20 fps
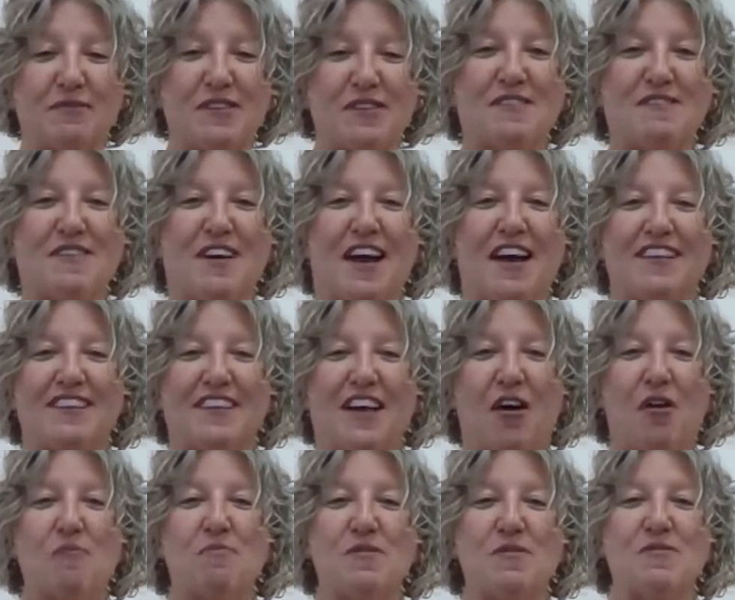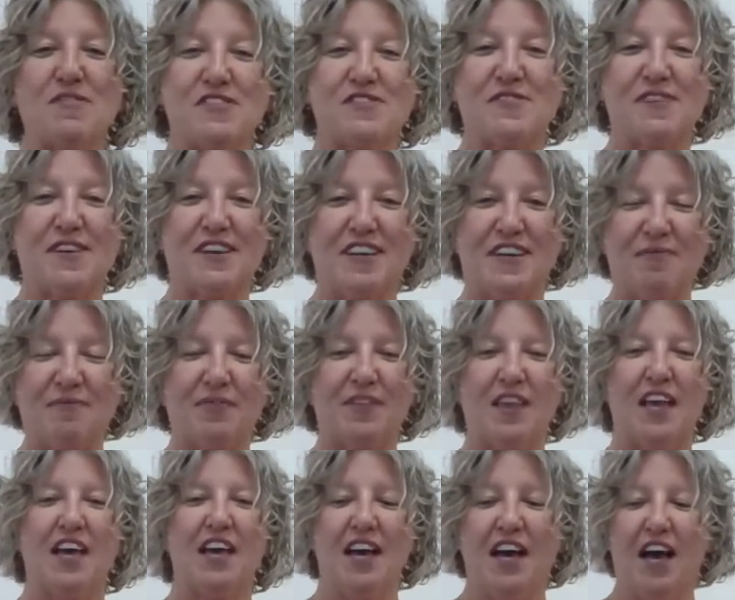with you guys. I hope you enjoyed it.
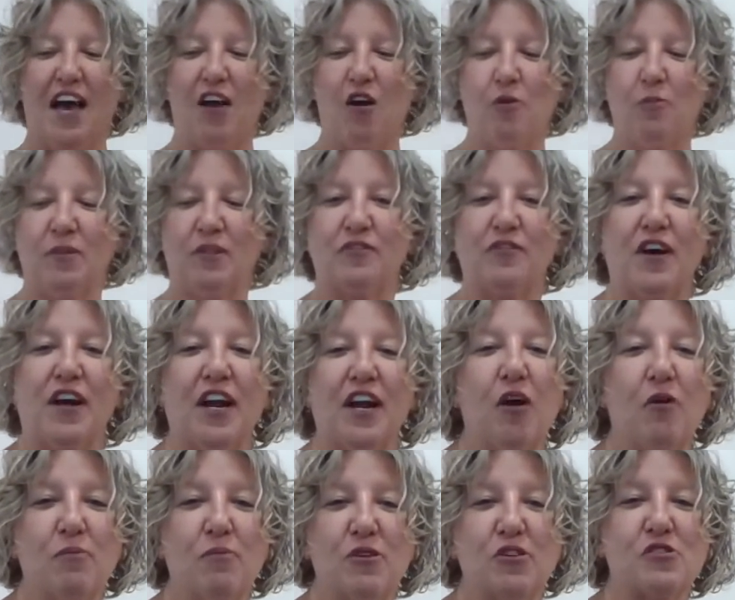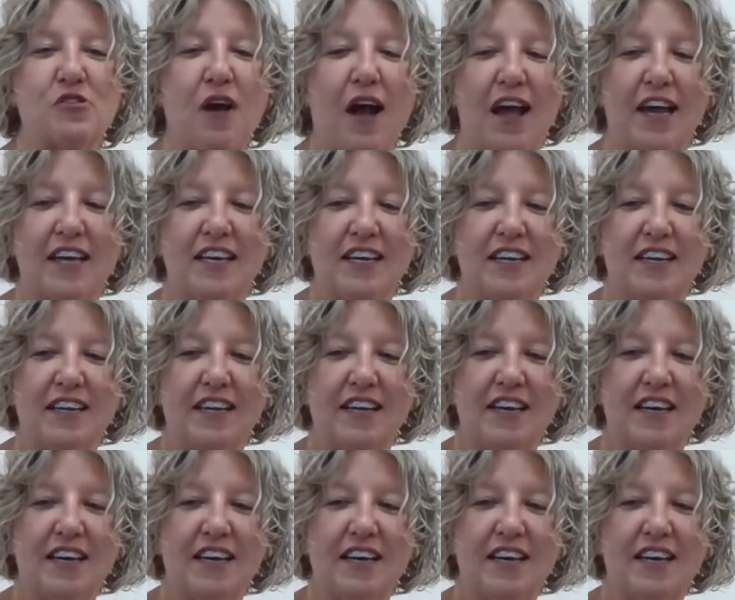I hope it's fun. I hope you try it.